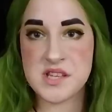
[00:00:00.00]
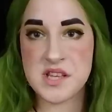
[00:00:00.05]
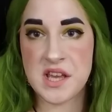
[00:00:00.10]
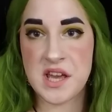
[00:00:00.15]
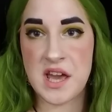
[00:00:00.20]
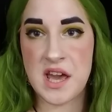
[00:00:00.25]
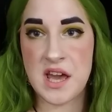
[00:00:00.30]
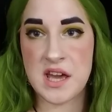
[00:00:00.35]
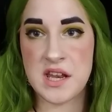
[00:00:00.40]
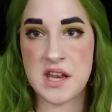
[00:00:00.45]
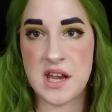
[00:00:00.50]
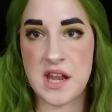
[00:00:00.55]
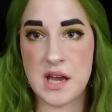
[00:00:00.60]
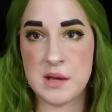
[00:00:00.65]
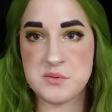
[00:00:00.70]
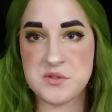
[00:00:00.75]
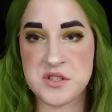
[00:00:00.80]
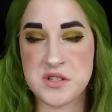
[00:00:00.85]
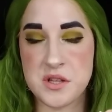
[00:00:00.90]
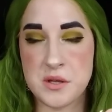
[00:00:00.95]
again, an
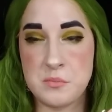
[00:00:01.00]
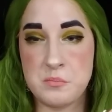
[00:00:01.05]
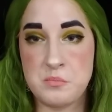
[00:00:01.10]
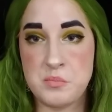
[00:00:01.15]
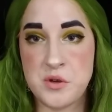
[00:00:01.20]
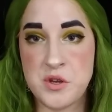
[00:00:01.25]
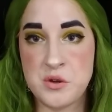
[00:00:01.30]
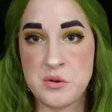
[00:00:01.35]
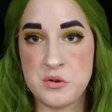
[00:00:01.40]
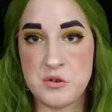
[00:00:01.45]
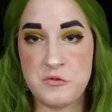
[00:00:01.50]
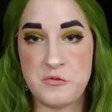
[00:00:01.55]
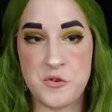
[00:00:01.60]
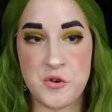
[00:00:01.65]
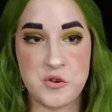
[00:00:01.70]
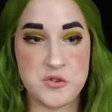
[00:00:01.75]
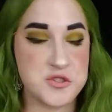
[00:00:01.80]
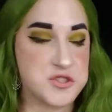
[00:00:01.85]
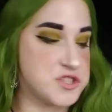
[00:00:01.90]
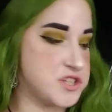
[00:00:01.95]
absolutely
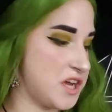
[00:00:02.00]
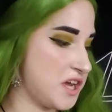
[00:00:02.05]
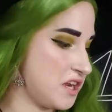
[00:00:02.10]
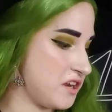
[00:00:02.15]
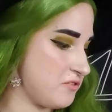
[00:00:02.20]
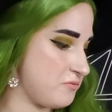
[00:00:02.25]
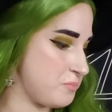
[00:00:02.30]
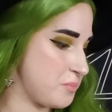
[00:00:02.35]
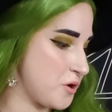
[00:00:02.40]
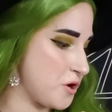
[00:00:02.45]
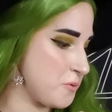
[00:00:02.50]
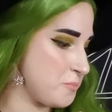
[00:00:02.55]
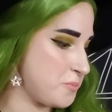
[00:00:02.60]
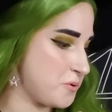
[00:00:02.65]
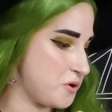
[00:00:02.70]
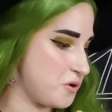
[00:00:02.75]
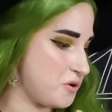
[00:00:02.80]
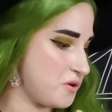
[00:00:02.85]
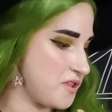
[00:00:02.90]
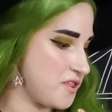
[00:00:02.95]
beautiful shade of
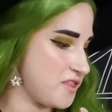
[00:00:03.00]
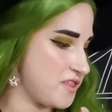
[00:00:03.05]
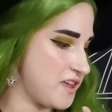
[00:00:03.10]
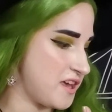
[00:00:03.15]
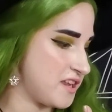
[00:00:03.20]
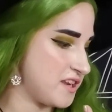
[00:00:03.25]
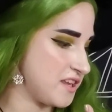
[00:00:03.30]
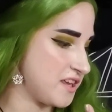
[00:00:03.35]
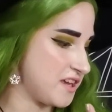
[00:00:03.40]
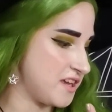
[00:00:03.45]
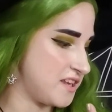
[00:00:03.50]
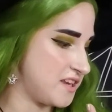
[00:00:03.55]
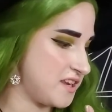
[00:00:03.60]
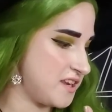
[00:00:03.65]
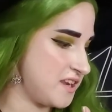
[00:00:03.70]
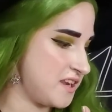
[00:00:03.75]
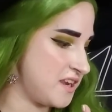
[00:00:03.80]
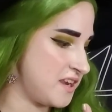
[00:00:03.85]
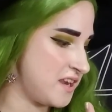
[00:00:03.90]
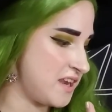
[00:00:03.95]
purple. Then
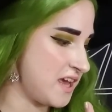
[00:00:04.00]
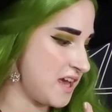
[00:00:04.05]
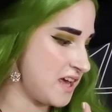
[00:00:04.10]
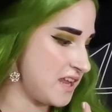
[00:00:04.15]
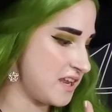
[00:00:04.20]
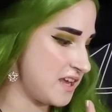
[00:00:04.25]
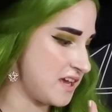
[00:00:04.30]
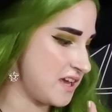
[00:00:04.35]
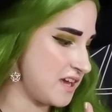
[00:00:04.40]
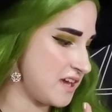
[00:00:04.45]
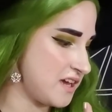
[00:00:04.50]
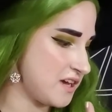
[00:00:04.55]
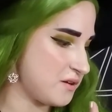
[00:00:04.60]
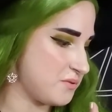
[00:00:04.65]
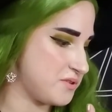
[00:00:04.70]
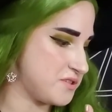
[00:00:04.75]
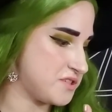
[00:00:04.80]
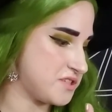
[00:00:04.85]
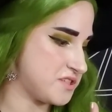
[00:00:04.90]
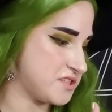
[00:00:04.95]
Kinetic,
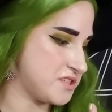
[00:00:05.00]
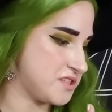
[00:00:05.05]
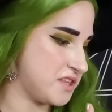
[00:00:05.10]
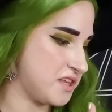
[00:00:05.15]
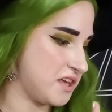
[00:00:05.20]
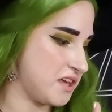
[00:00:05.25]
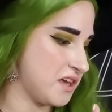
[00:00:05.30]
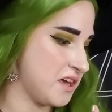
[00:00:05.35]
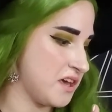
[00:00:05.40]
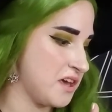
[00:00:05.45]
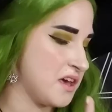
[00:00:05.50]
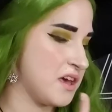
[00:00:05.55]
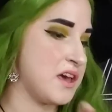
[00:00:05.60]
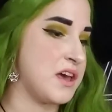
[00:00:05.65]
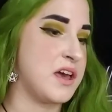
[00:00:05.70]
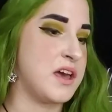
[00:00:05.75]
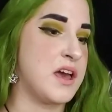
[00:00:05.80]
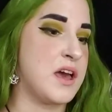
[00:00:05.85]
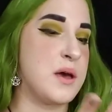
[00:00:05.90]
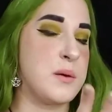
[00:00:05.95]
which is the
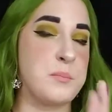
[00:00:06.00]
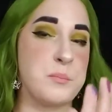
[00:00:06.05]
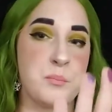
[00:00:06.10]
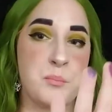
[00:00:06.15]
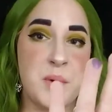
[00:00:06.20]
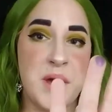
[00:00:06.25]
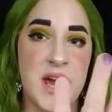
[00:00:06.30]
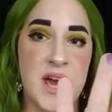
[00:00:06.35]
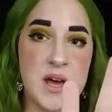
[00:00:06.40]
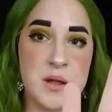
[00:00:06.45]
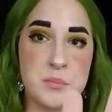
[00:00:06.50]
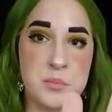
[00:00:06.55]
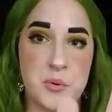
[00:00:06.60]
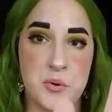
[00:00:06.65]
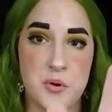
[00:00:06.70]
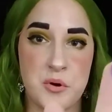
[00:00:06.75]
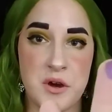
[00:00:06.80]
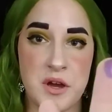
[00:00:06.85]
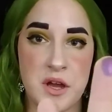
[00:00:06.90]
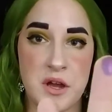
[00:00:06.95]
bad
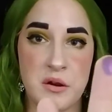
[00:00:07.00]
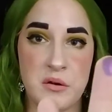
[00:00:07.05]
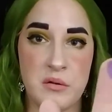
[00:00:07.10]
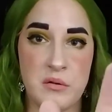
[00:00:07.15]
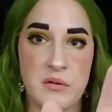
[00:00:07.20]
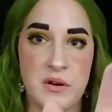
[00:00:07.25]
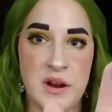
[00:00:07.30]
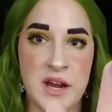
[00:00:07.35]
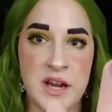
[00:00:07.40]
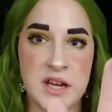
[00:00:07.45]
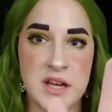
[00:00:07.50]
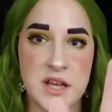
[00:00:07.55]
boy right